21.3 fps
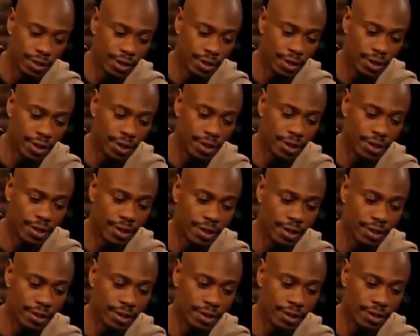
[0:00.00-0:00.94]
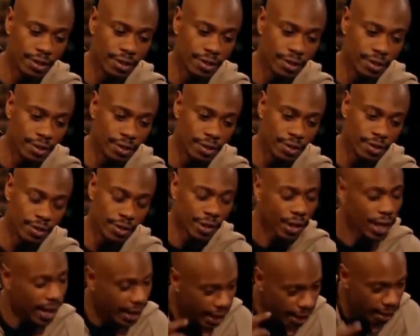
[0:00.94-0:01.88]
And uh,
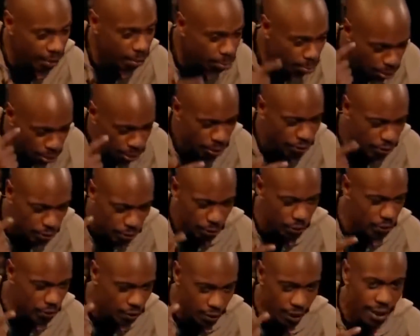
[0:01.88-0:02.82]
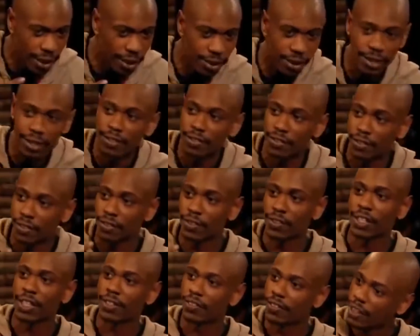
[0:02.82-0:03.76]
I had a personal stake in his success.